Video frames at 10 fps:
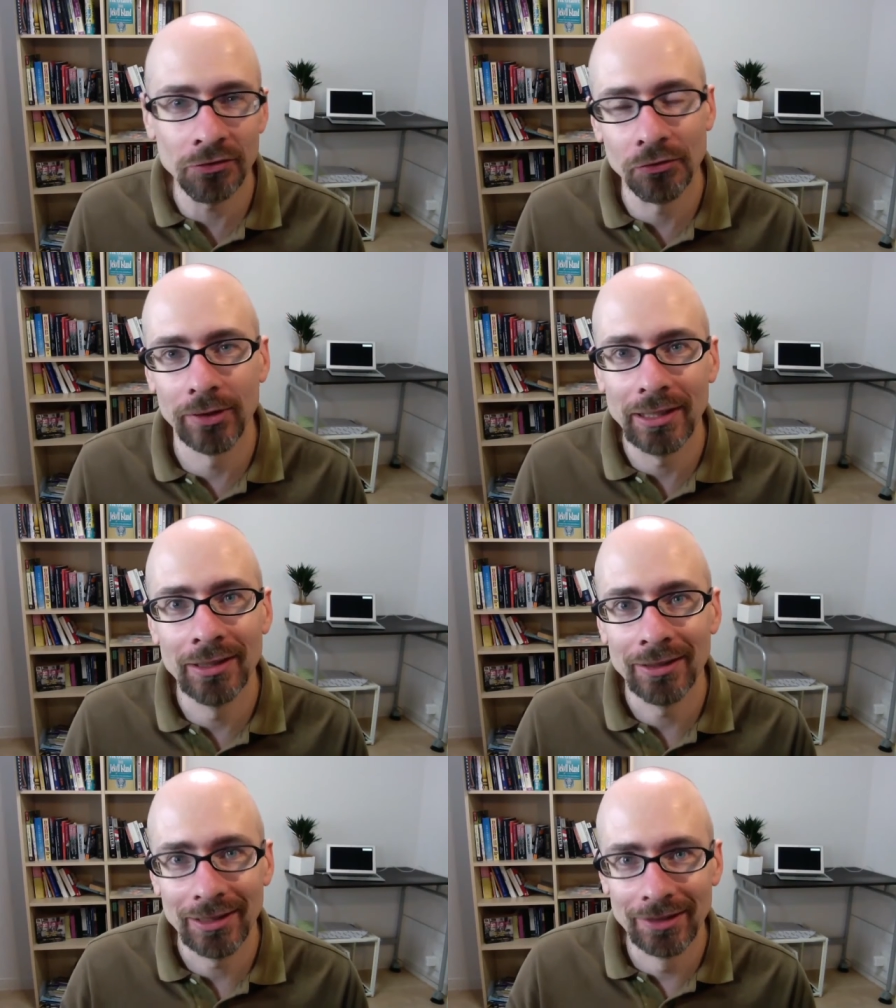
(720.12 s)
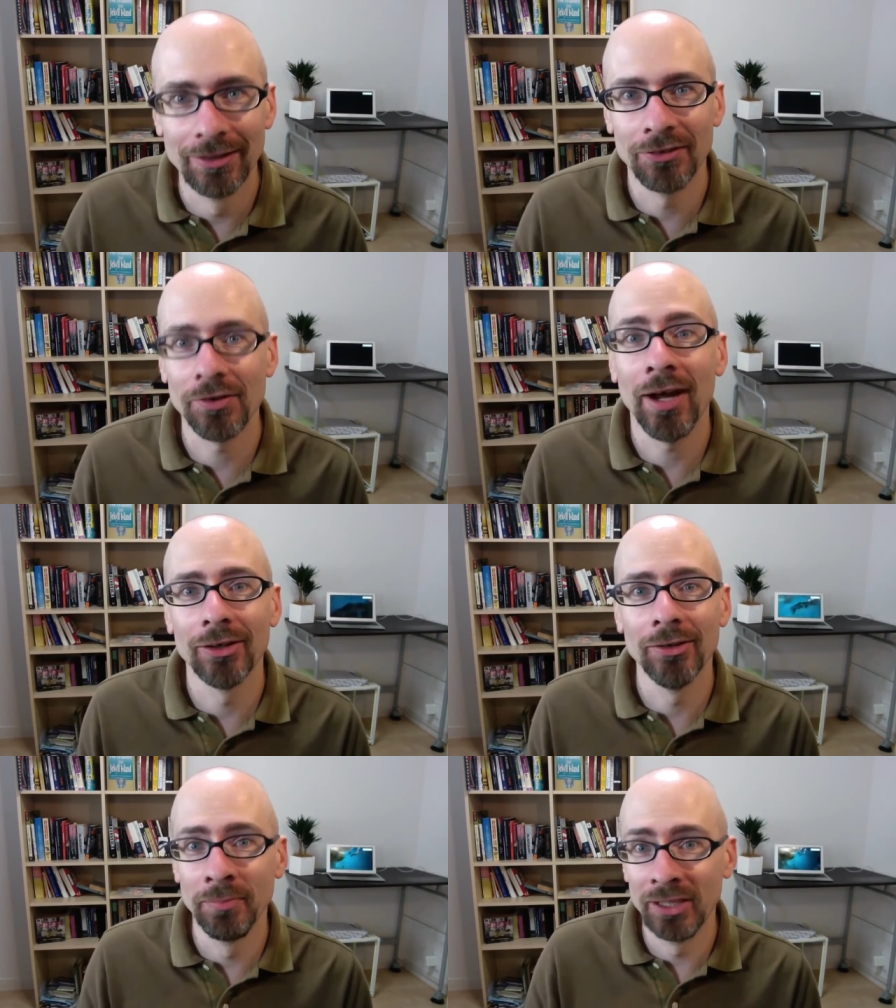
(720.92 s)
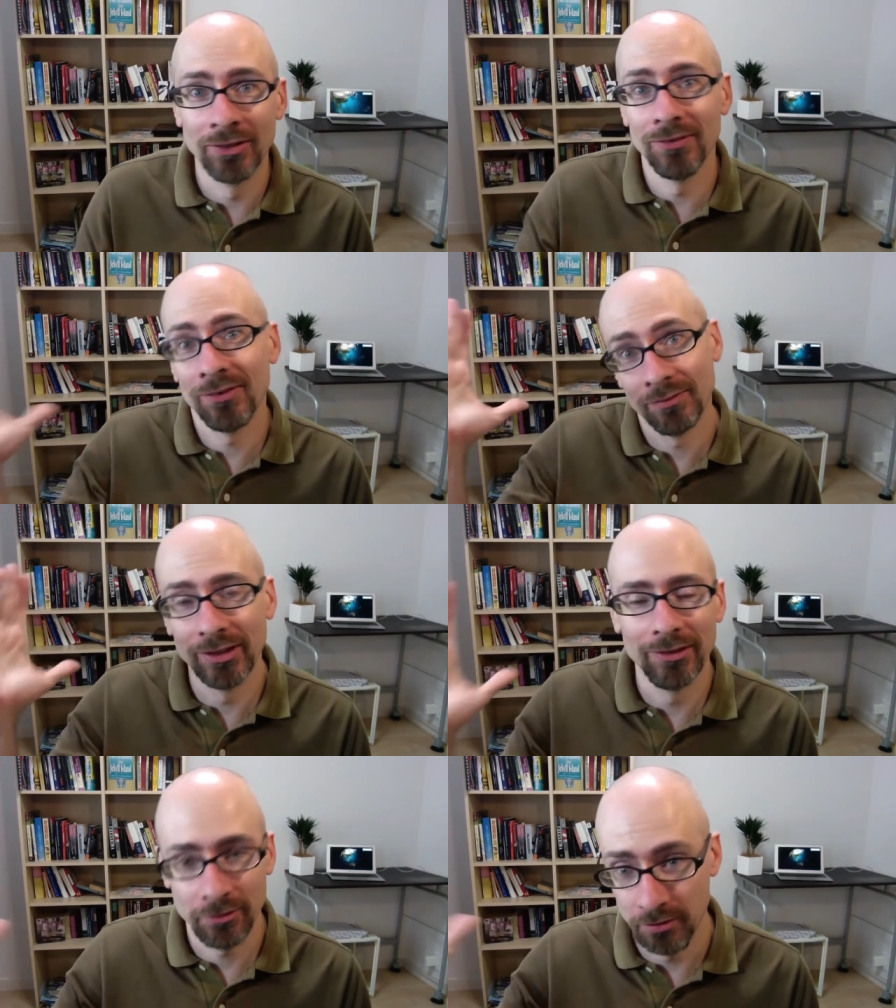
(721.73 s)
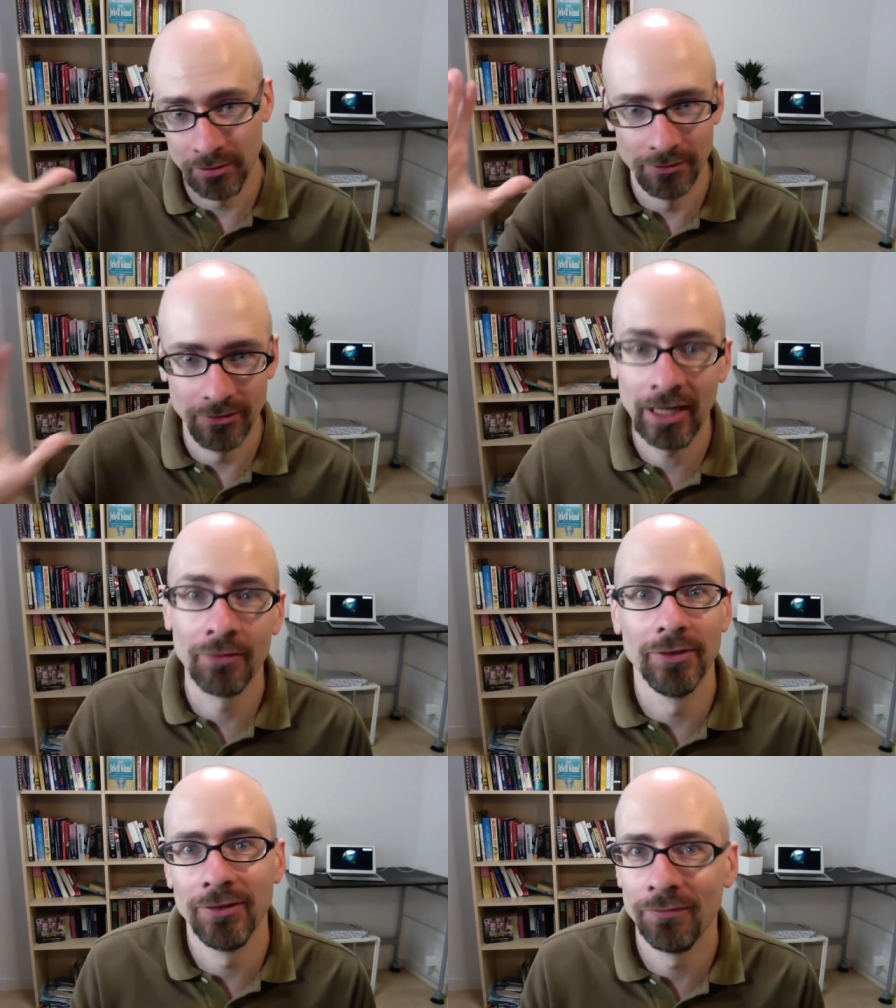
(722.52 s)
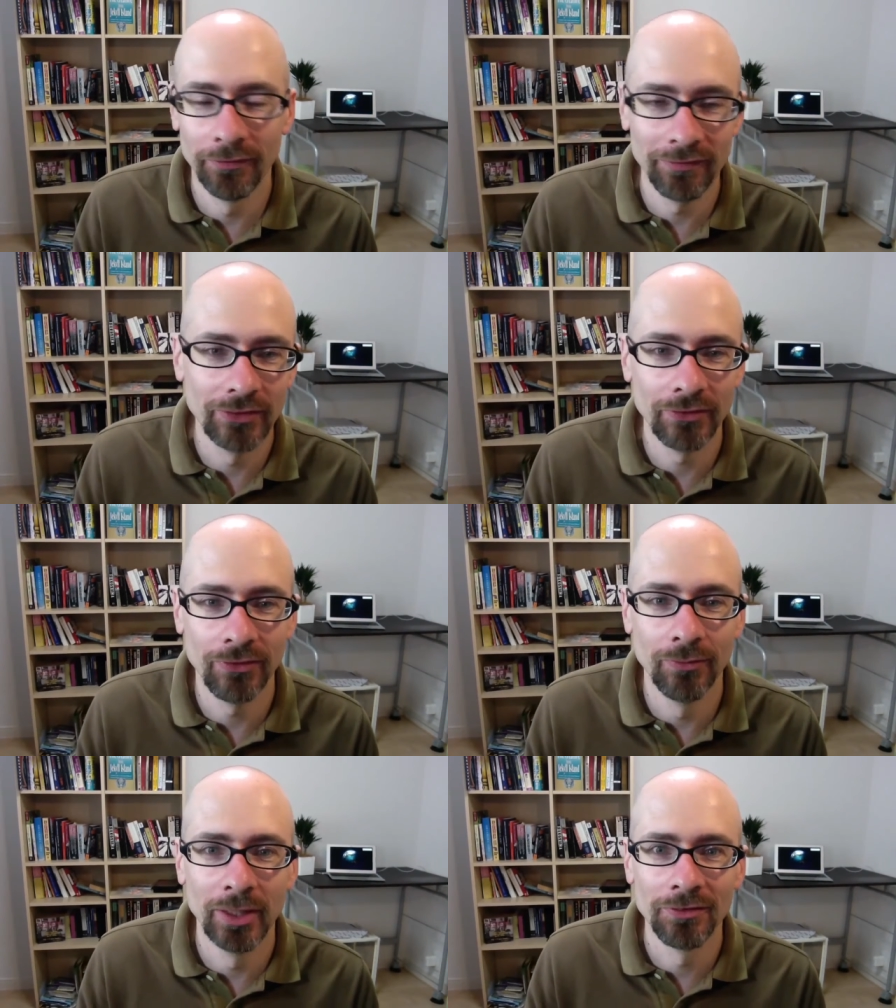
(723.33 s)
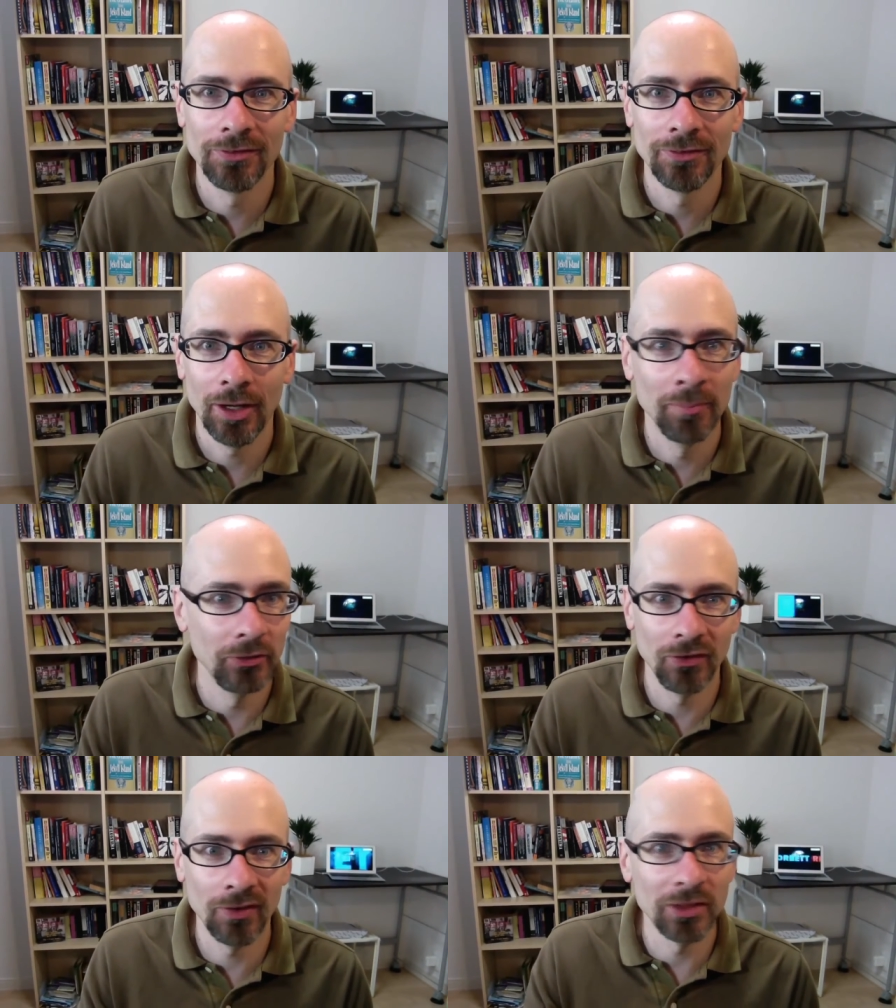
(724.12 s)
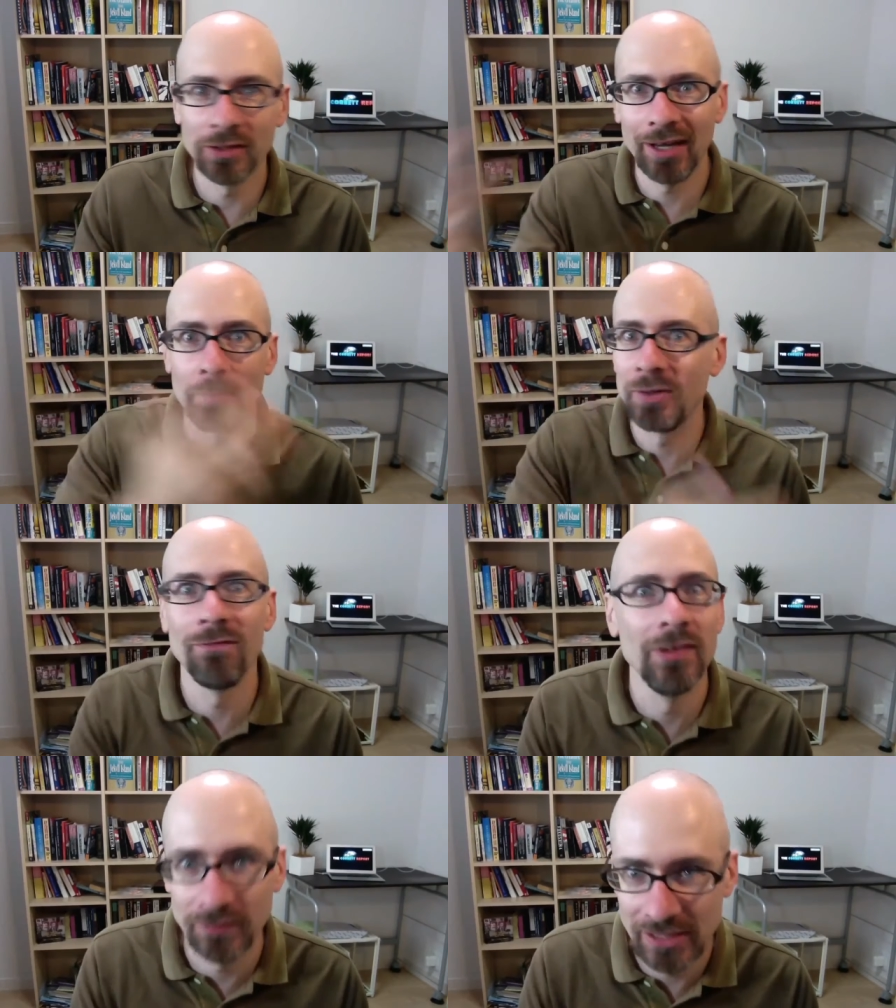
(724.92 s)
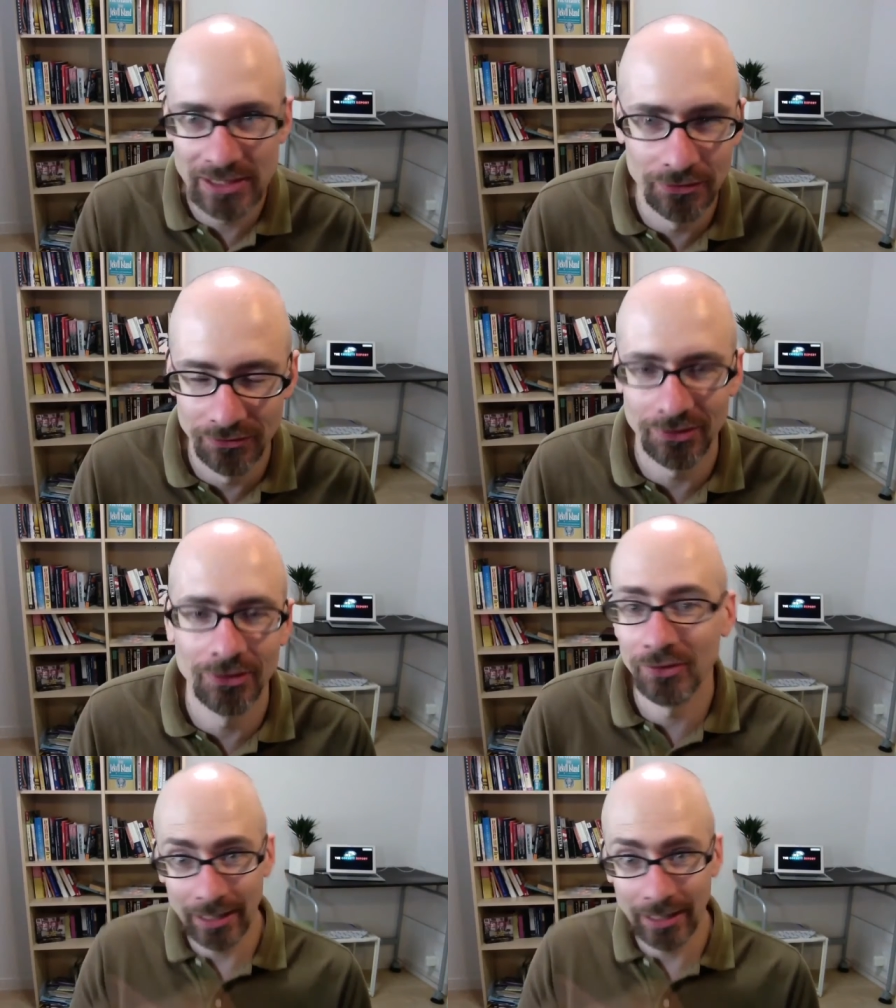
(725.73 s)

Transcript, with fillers: destroyed in this trial because, well, you know, that would reveal too much about something that happened 15 years ago.